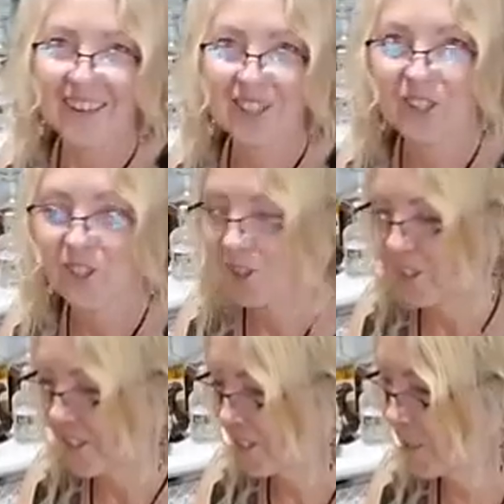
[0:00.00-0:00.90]
should show you
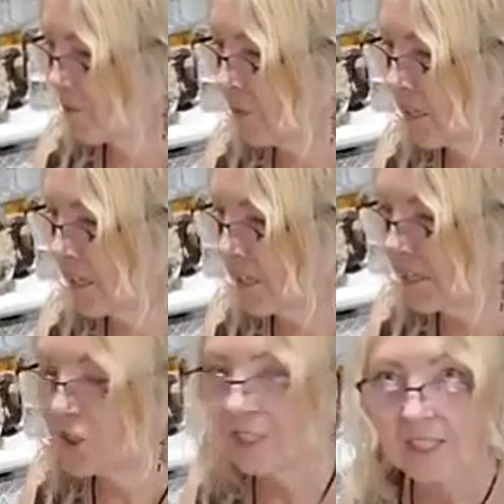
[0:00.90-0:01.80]
this on Monday. I
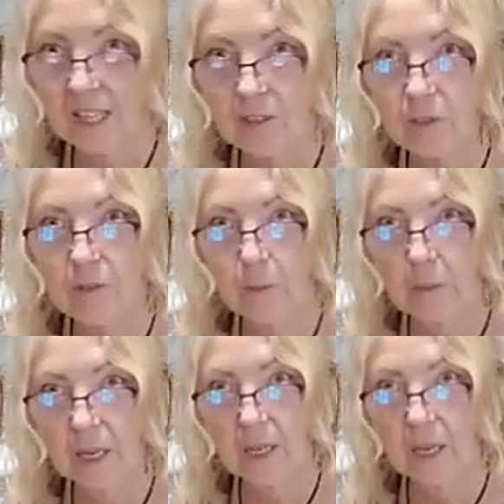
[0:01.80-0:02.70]
should save it for
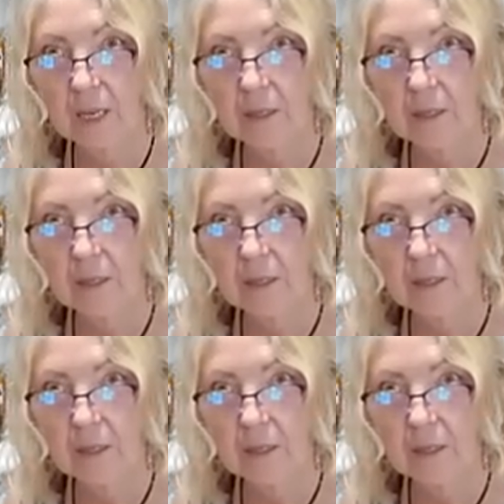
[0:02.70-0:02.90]
Monday.